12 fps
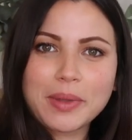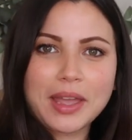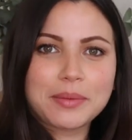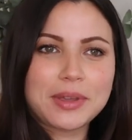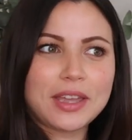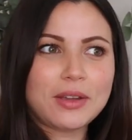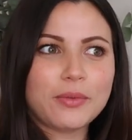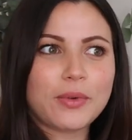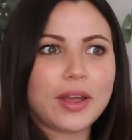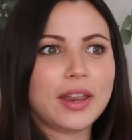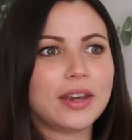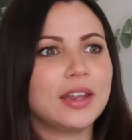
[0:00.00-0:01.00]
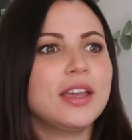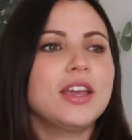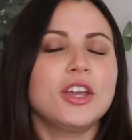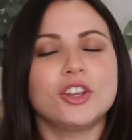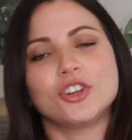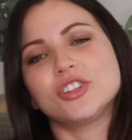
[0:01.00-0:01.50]
baby when
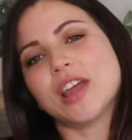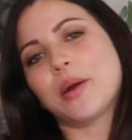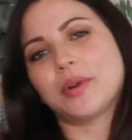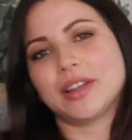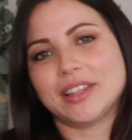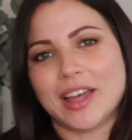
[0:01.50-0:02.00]
you're showering